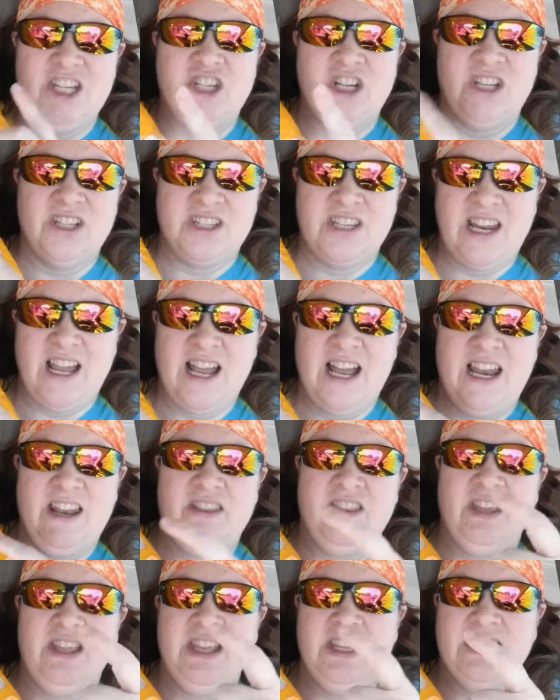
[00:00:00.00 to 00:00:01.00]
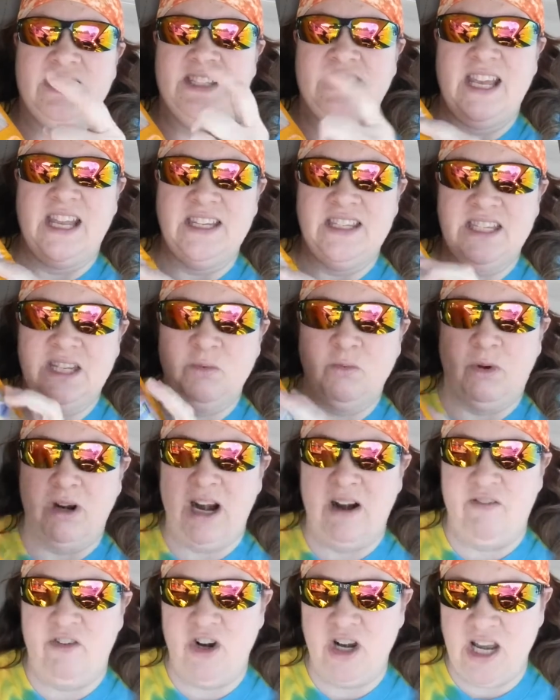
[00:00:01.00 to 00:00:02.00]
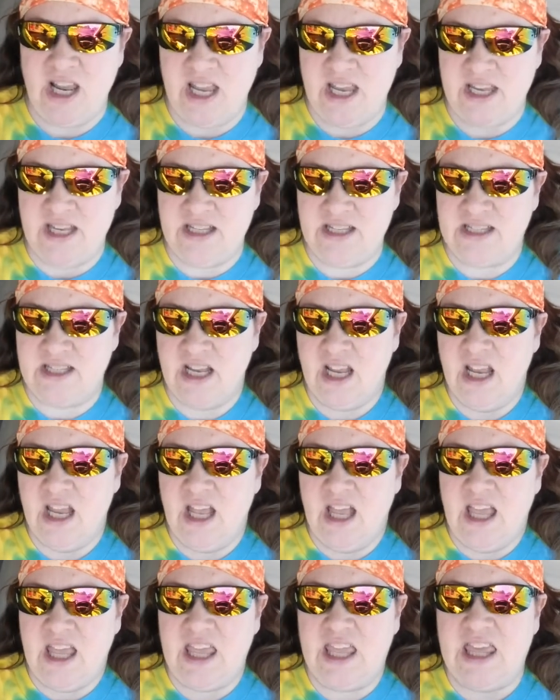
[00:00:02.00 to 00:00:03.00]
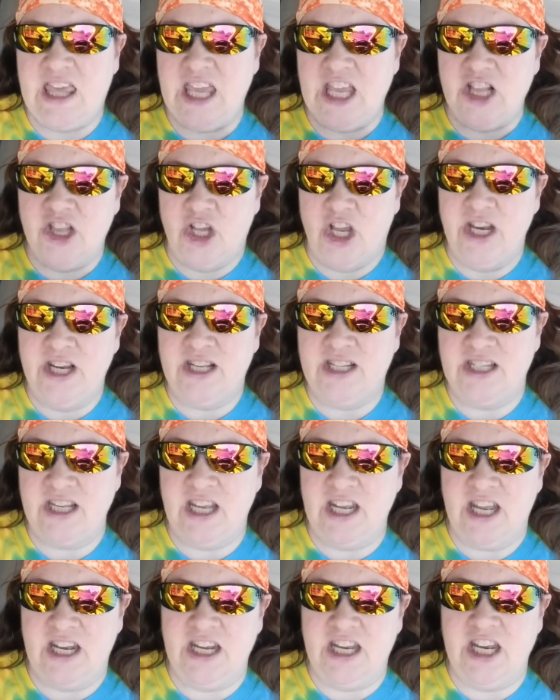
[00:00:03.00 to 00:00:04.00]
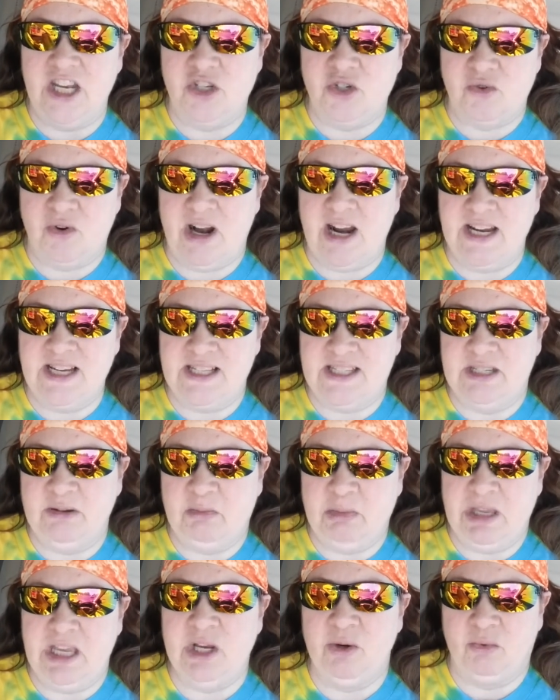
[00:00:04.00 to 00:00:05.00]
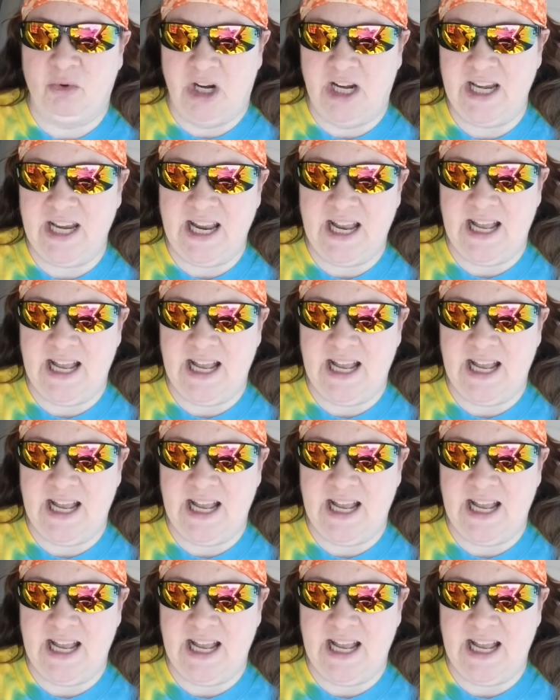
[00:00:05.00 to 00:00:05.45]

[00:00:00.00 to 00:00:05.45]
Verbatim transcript: he does not. It's scented, whatever it is. He likes it, and he tries to pee right